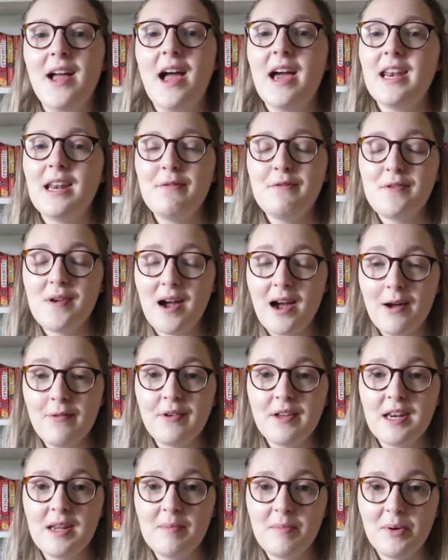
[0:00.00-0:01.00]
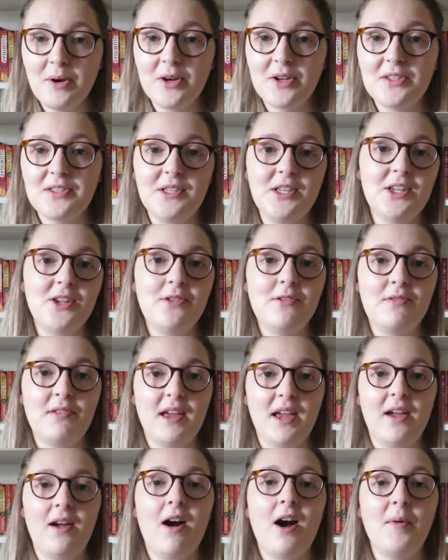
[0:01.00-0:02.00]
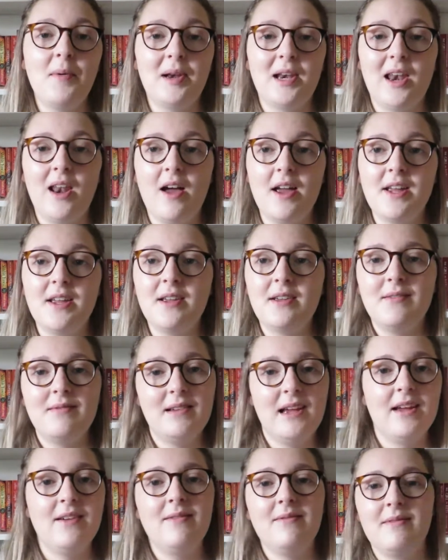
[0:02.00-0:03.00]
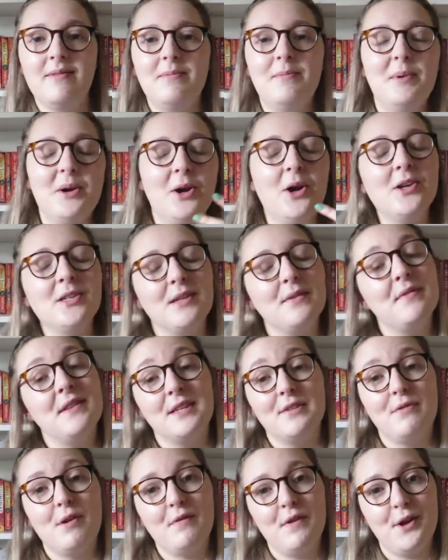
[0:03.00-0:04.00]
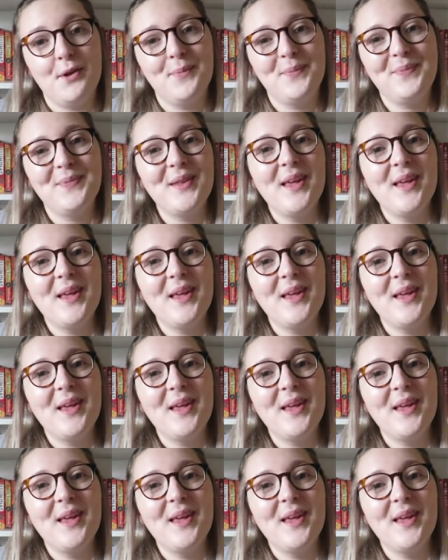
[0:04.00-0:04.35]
and if you have any books that you think I would like because of this review.